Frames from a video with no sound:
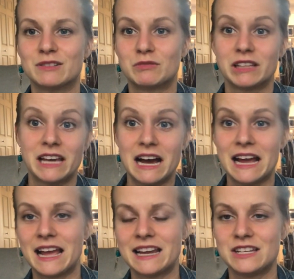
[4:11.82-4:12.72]
really
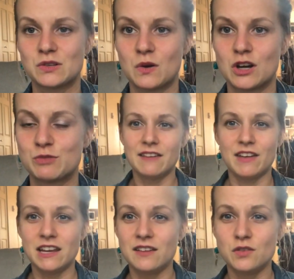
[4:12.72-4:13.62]
high ANDI scores. If
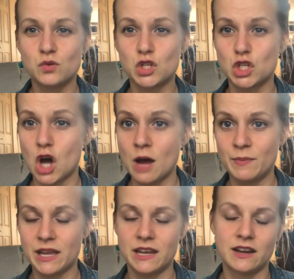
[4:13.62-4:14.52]
any of you
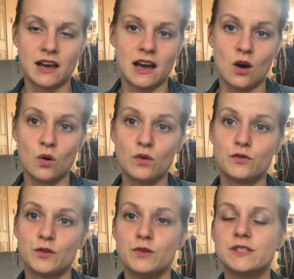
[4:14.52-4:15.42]
shop in Whole
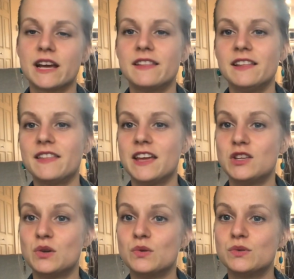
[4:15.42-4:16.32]
Foods, I think they
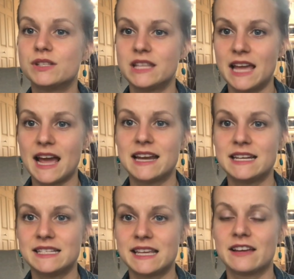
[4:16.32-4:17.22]
use the
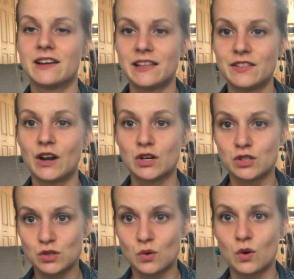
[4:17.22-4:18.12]
ANDI scale in their
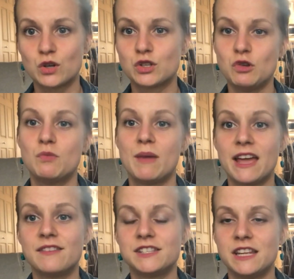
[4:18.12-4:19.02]
store, so you
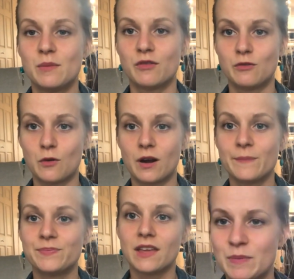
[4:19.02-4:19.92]
may have seen it
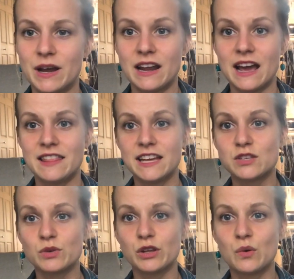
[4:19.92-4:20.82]
before. But I think
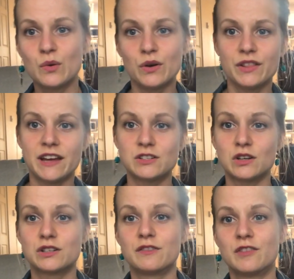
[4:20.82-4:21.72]
it's really cool that
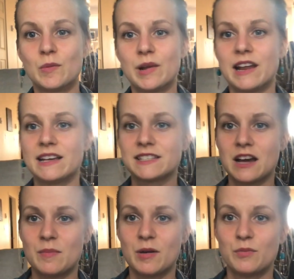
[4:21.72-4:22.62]
Dr. Fuhrman has
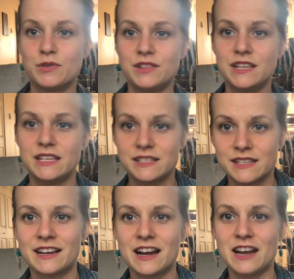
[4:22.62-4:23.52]
come up with these
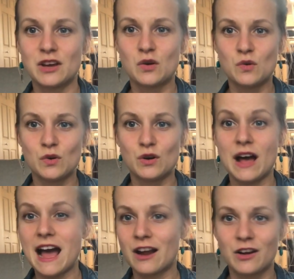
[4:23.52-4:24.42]
kind of
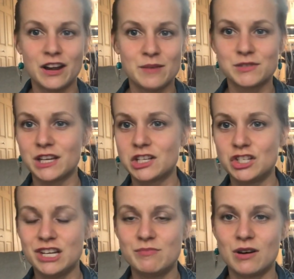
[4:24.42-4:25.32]
cool acronyms like
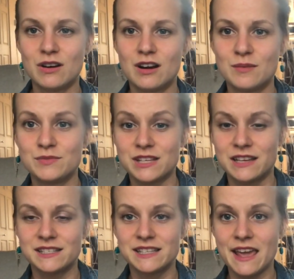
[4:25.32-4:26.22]
G-bombs,
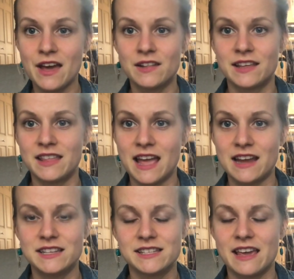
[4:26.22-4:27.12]
a scale like the
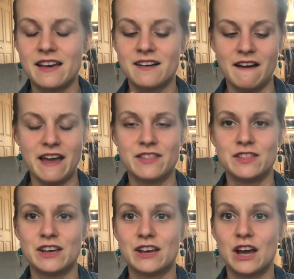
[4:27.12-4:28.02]
ANDI scale,
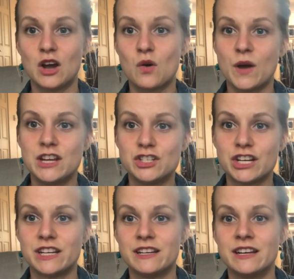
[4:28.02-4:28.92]
and the
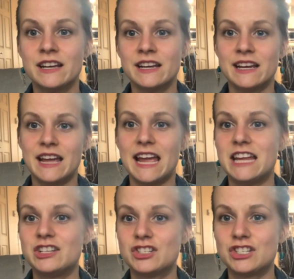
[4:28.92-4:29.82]
equation
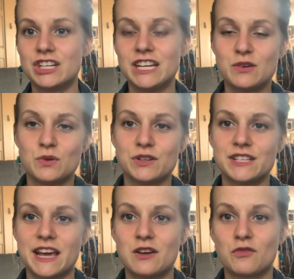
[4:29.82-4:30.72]
H
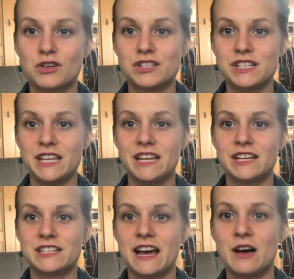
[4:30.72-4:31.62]
equals N over
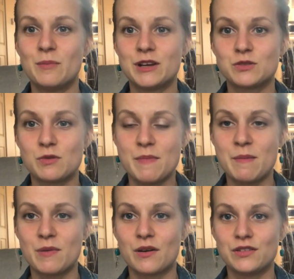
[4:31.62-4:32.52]
C to help us
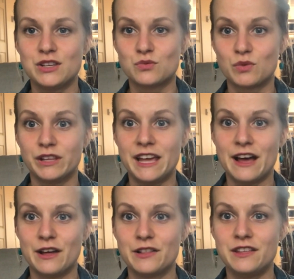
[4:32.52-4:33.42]
remember these really
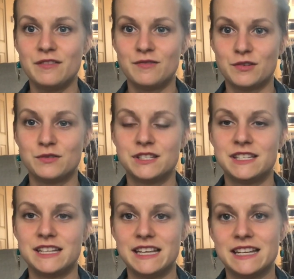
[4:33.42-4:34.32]
healthy foods
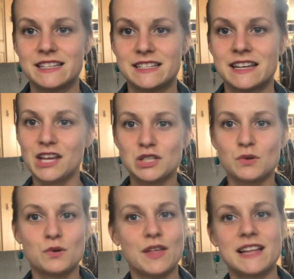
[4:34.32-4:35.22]
to eat.
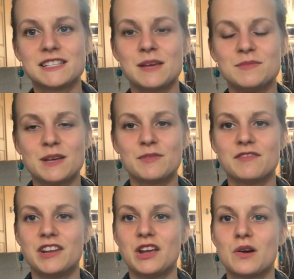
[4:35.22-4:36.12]
So that sums up
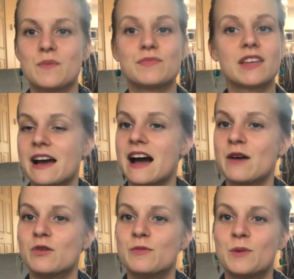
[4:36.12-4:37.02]
the video.
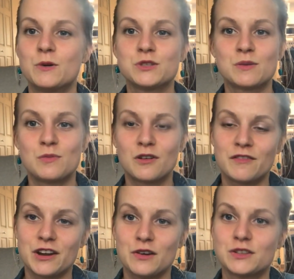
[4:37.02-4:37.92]
I will post more
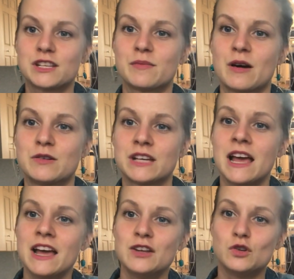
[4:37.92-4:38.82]
videos about
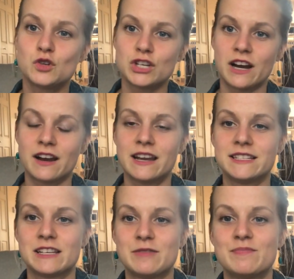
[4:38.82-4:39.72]

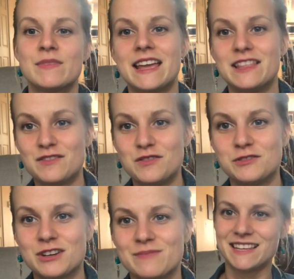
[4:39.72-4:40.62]
nutritarianism in the
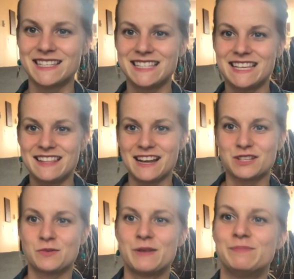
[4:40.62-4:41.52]
future. See you in the
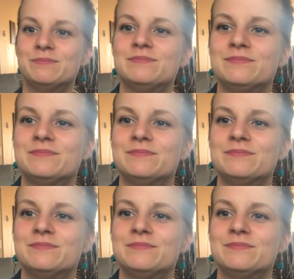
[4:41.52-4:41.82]
next one.